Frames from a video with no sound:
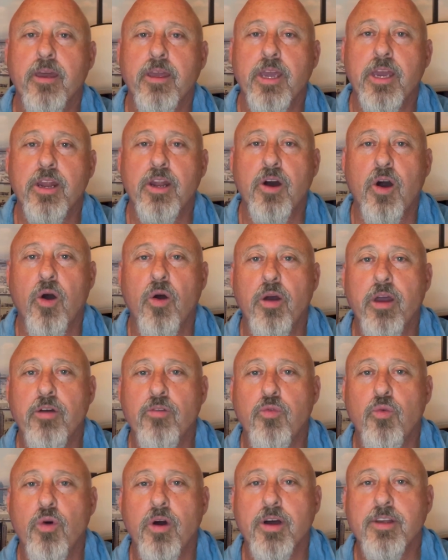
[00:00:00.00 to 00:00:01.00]
You know,
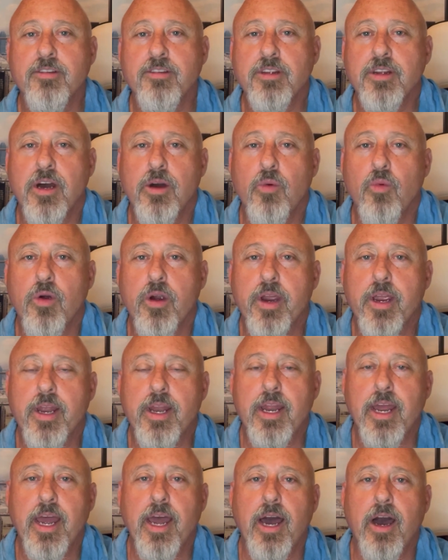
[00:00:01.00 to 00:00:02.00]
if one's not
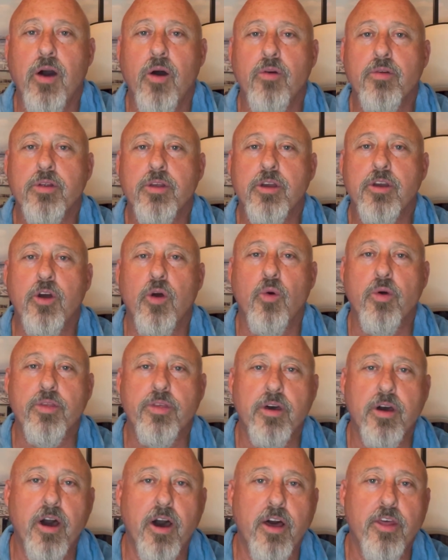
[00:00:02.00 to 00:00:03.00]
working out, go with
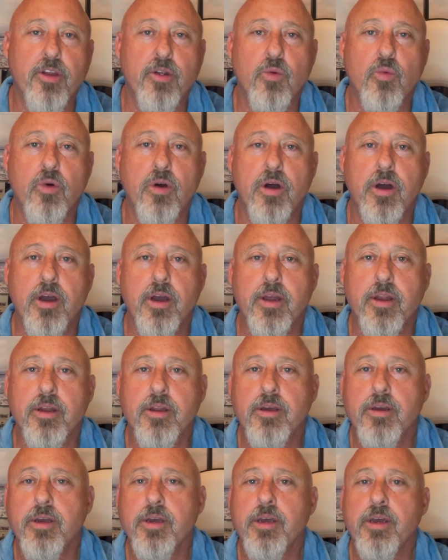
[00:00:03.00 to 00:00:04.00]
the other
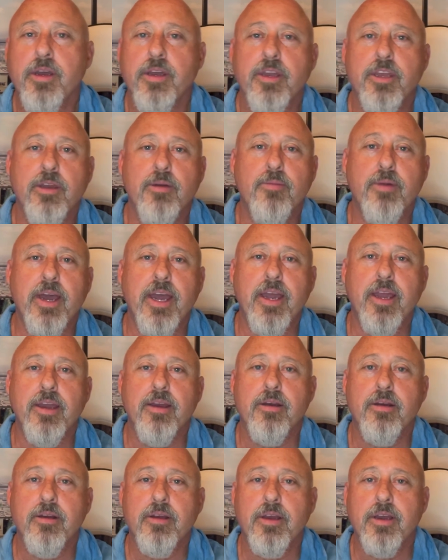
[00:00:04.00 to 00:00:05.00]
one. You
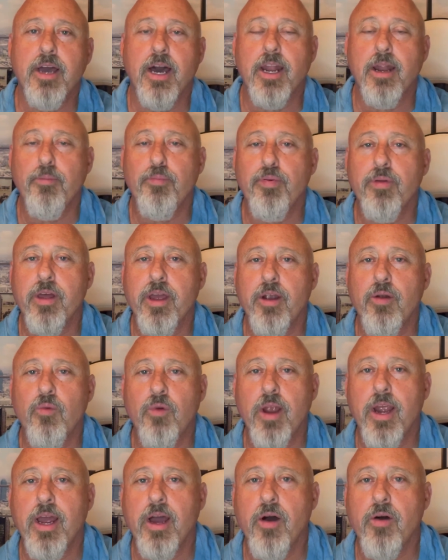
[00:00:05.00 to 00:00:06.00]
may kind of play
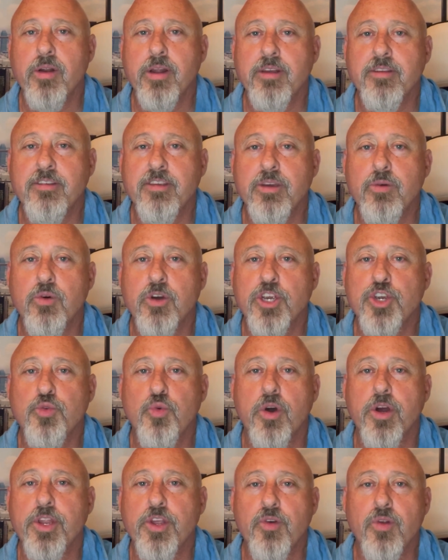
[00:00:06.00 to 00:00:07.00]
around and see which
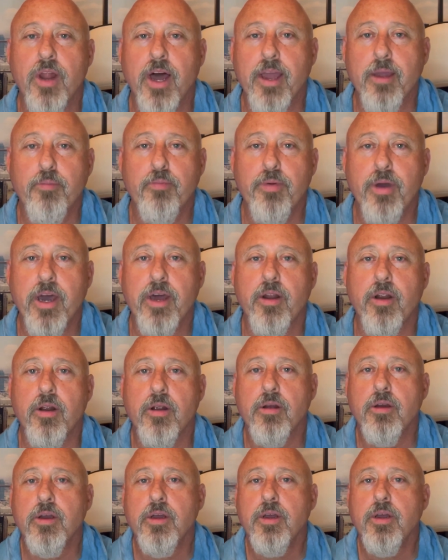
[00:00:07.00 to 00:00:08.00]
one you like
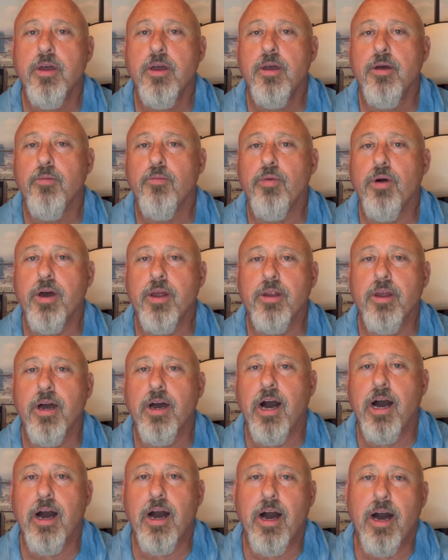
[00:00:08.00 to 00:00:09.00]
better. But
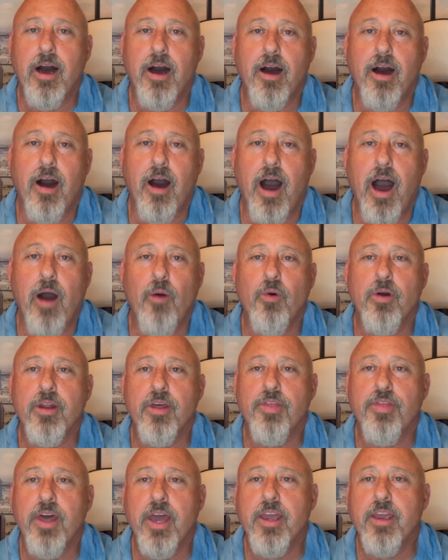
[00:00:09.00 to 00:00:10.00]
I
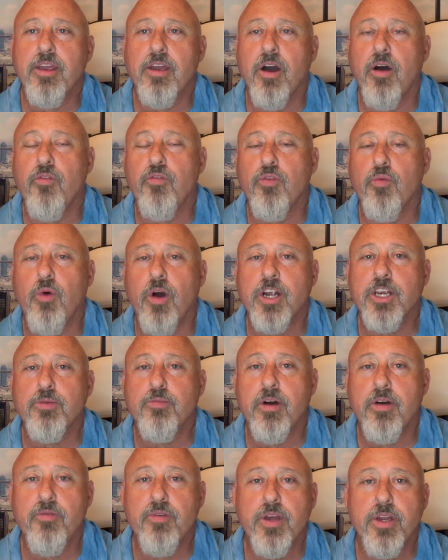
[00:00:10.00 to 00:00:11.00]
want to thank y'all for
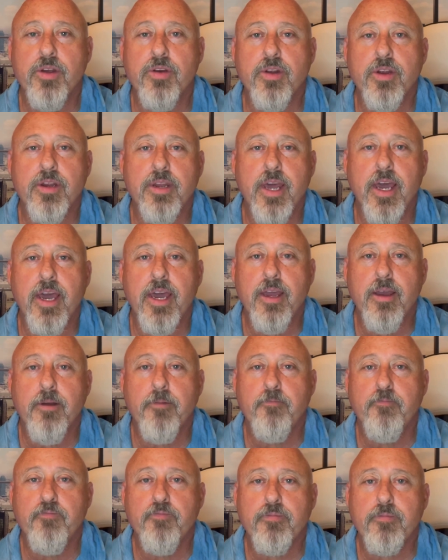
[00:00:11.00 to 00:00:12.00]
watching my video today.
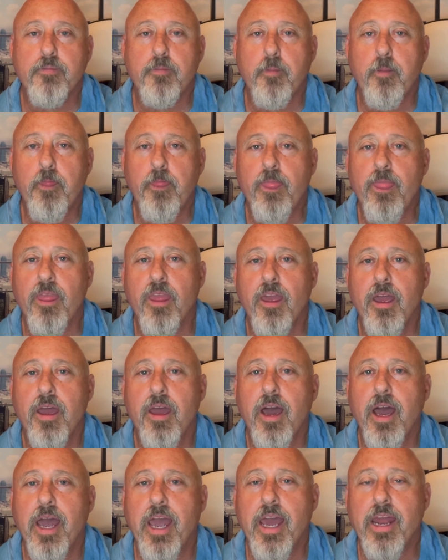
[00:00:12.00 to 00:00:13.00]

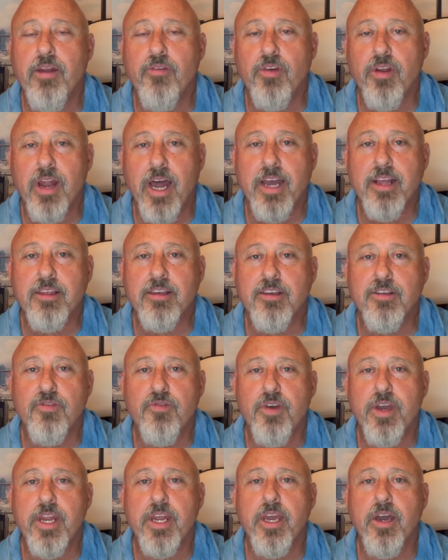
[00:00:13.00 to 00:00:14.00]
And if you like this
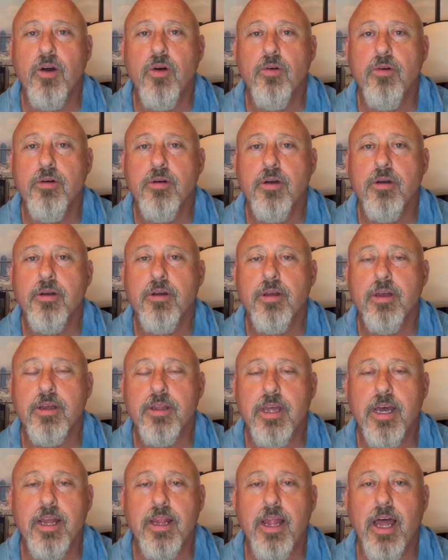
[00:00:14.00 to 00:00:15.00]
video,
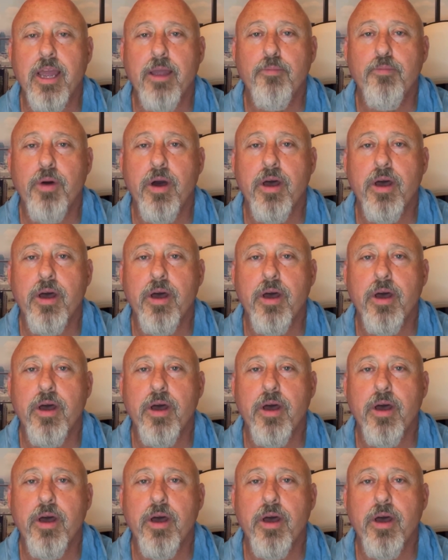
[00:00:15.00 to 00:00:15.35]
click that like